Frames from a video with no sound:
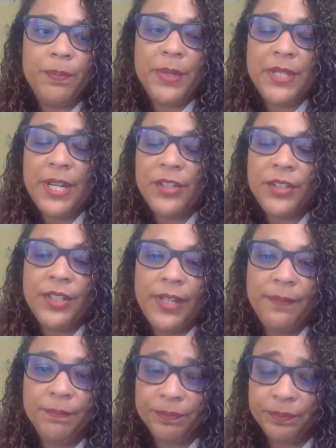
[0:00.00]

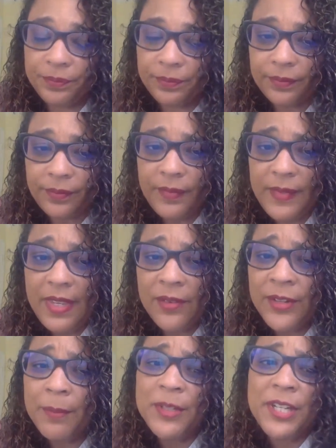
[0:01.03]
potentially, or
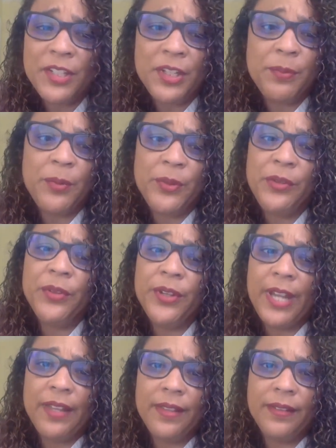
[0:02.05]
not potentially, but when you look
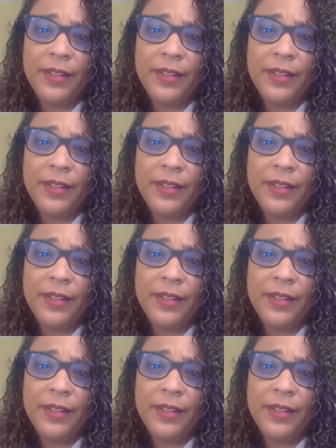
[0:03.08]
at,